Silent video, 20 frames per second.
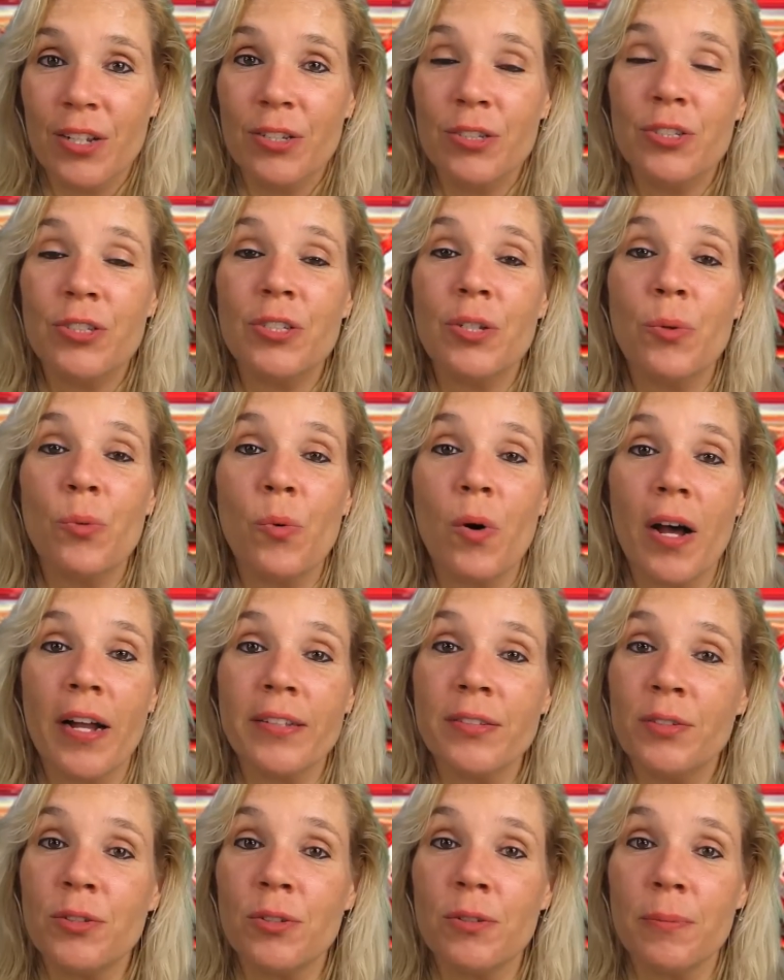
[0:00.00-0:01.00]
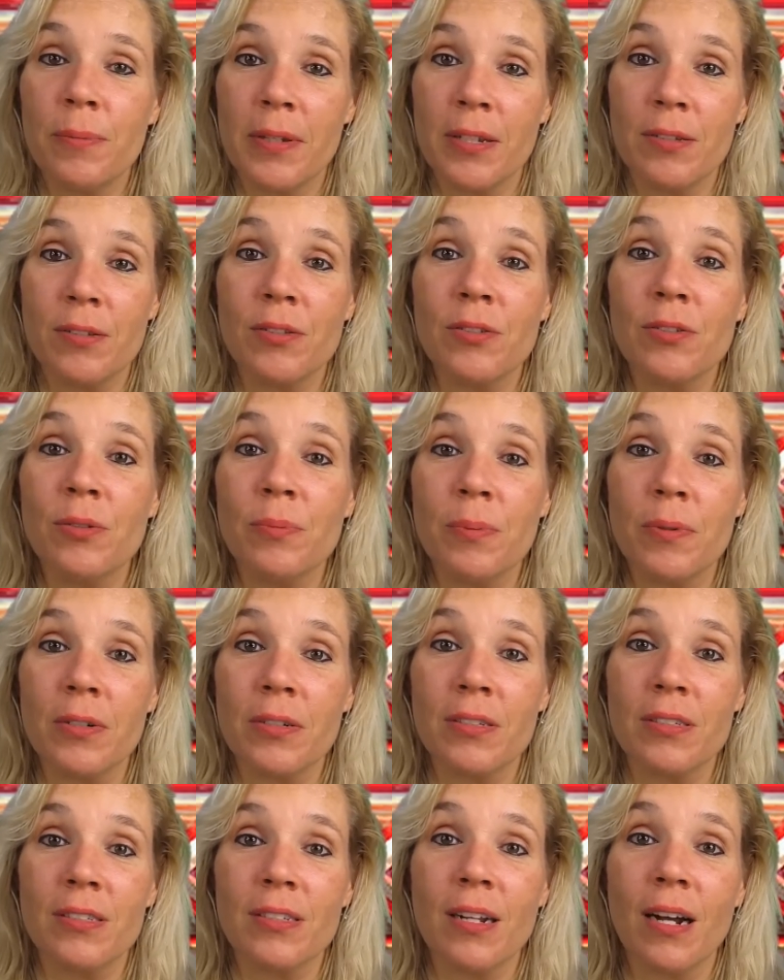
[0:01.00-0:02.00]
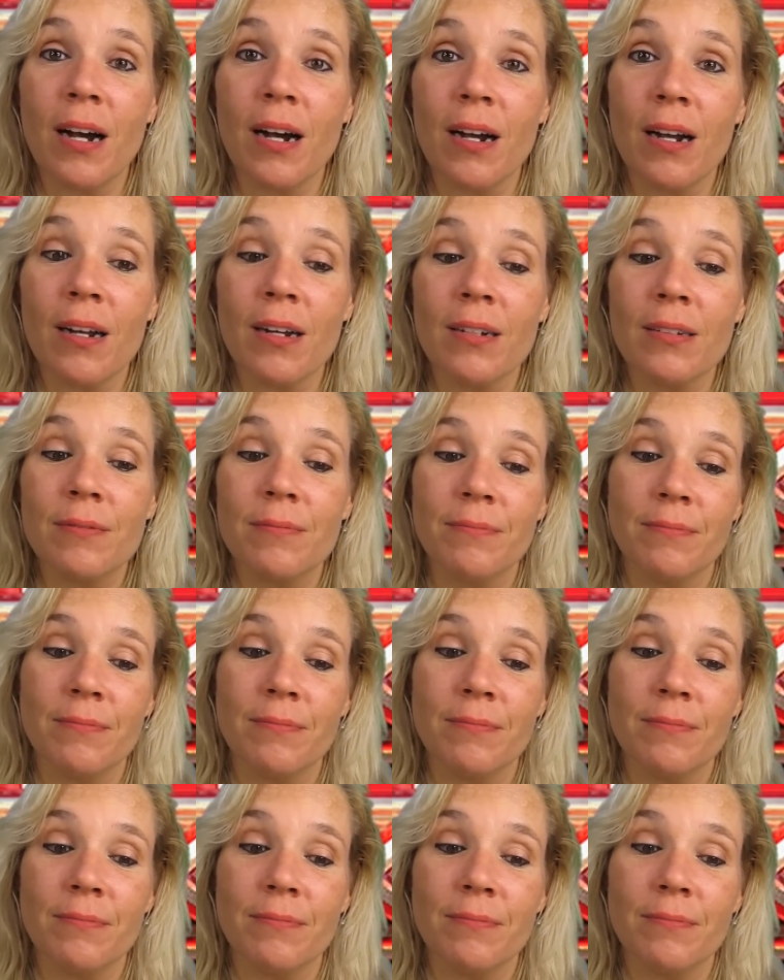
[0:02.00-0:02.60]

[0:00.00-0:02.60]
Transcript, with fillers: She want to be superstar.